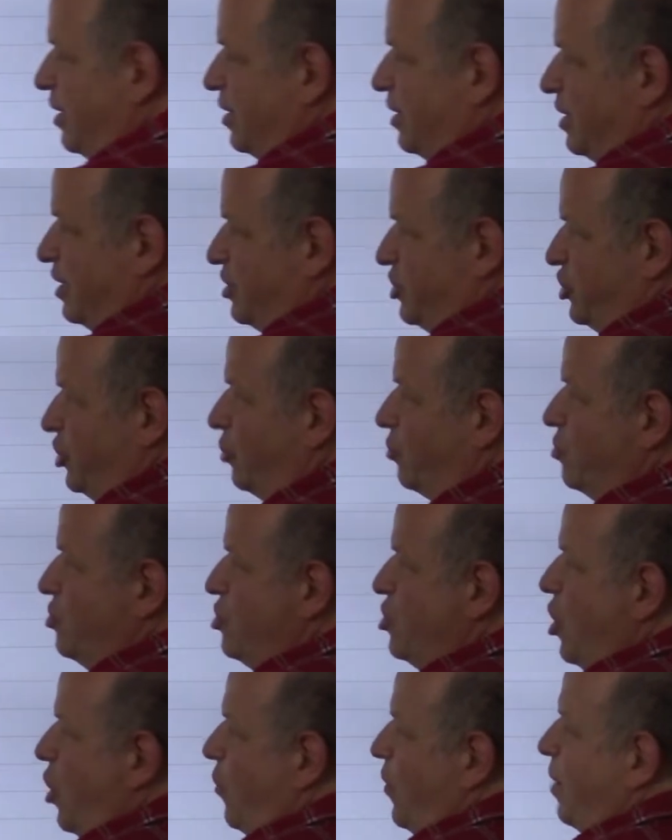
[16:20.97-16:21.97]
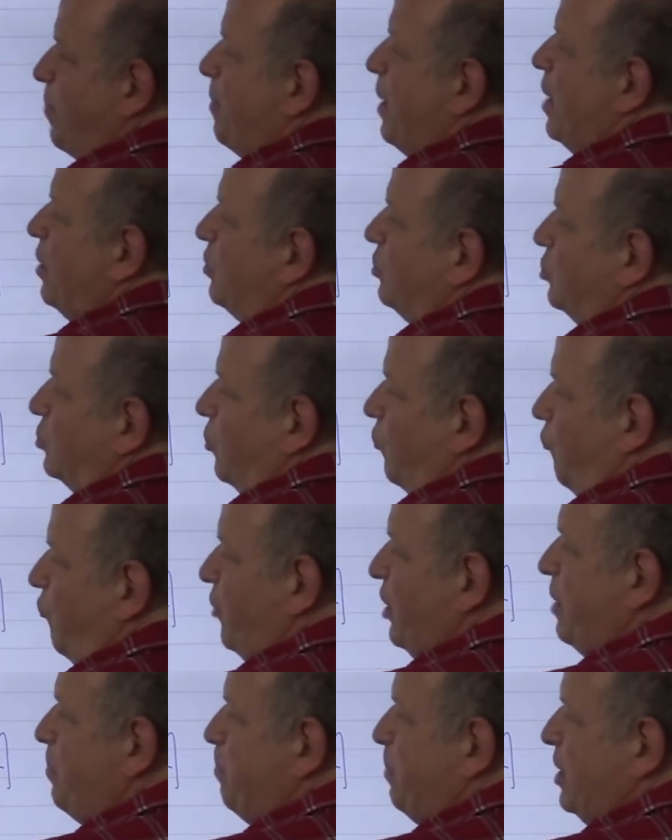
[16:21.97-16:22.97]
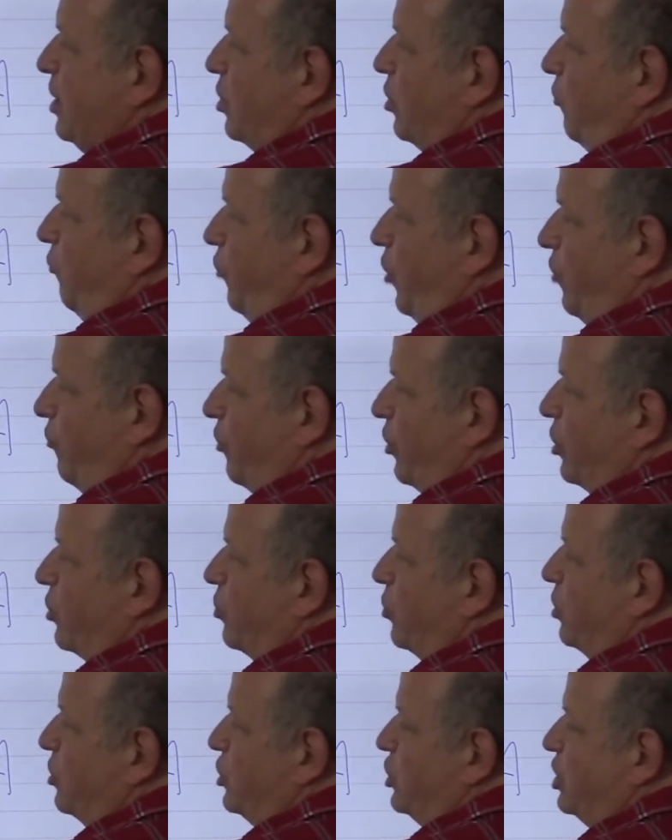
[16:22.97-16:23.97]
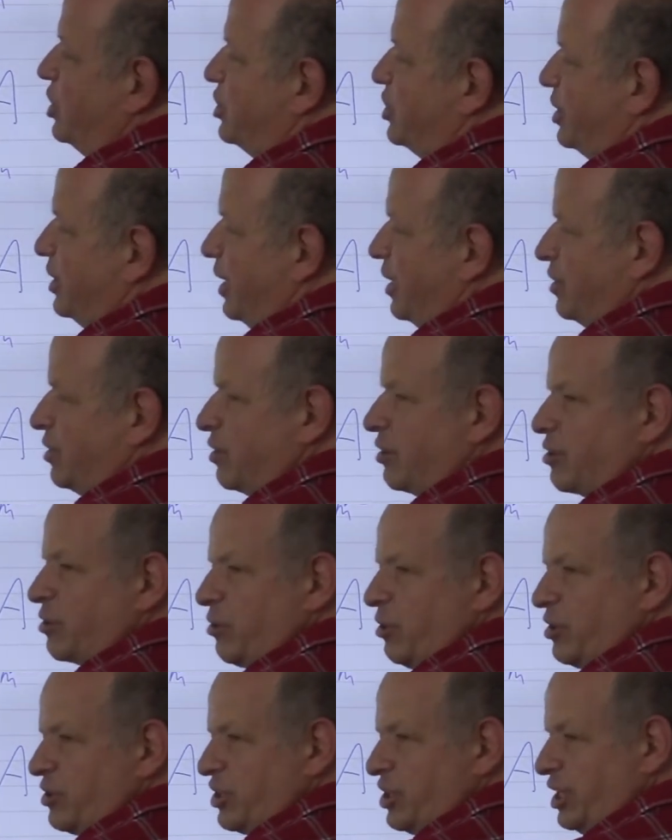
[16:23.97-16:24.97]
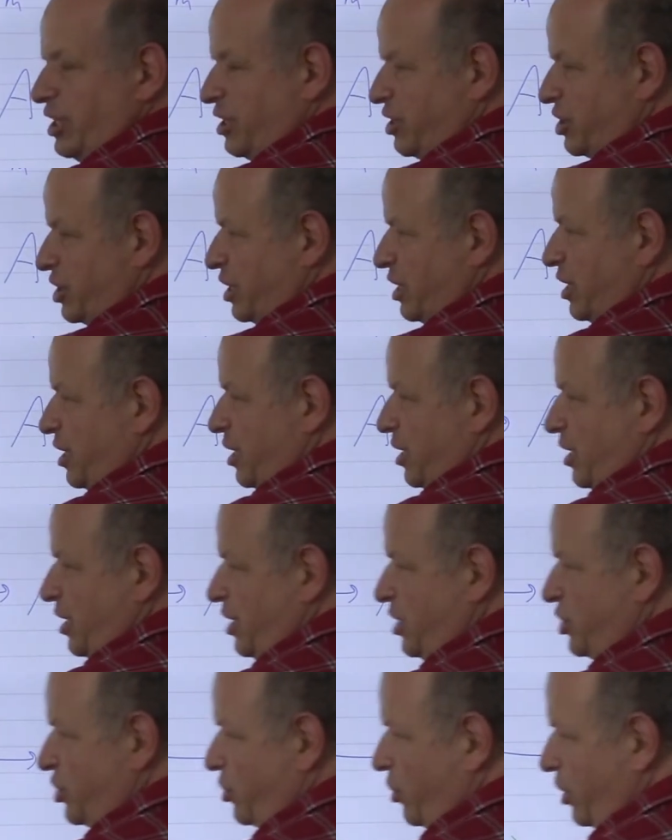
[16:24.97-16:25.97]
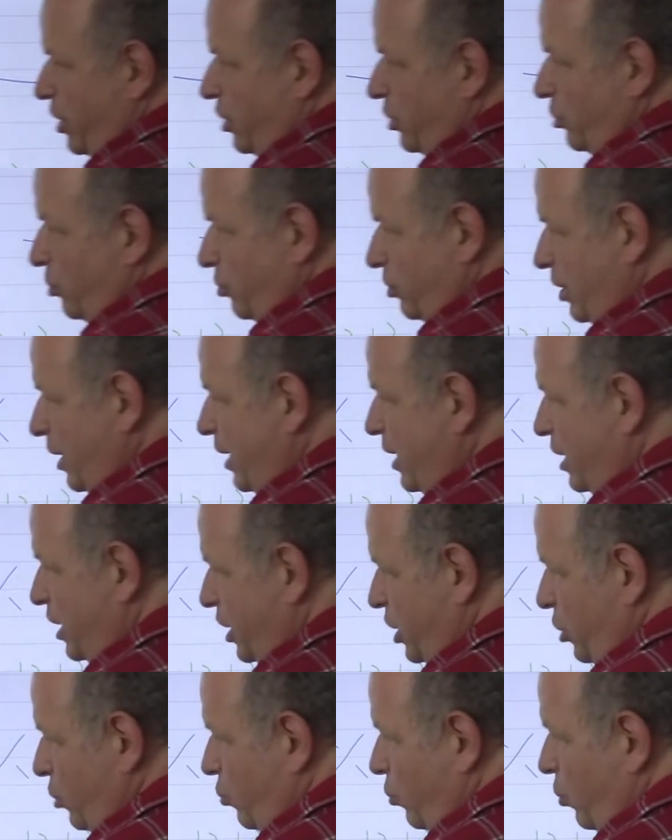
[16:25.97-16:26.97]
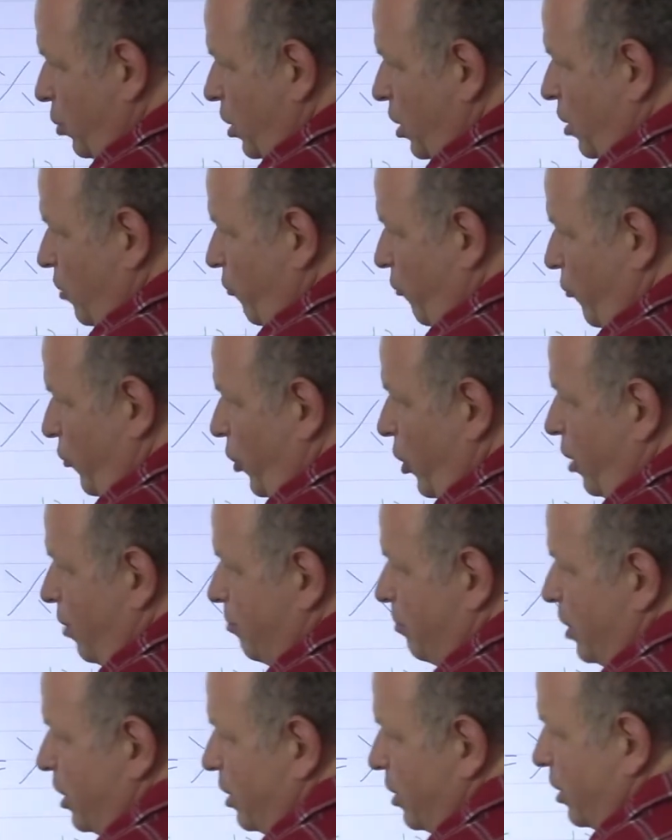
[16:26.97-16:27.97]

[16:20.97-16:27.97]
so no amount of flipping of overcrossings and undercrossings is going to take you from